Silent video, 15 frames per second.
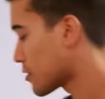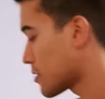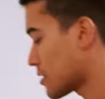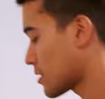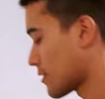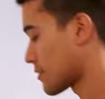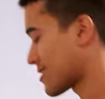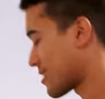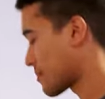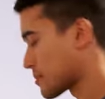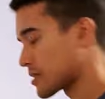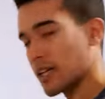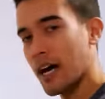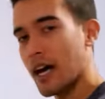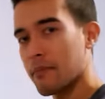unit of
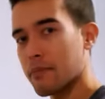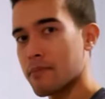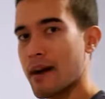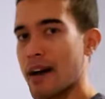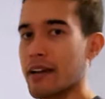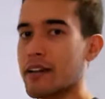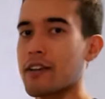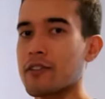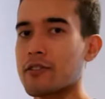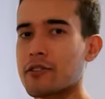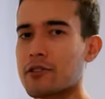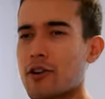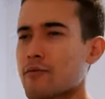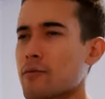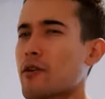some type back here to
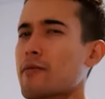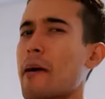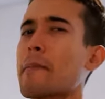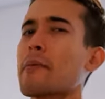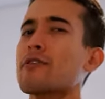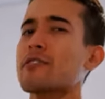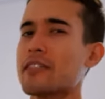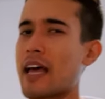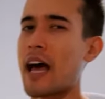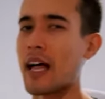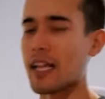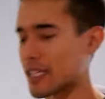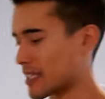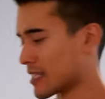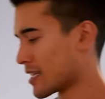show off more of my
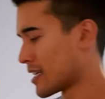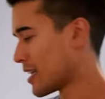personality.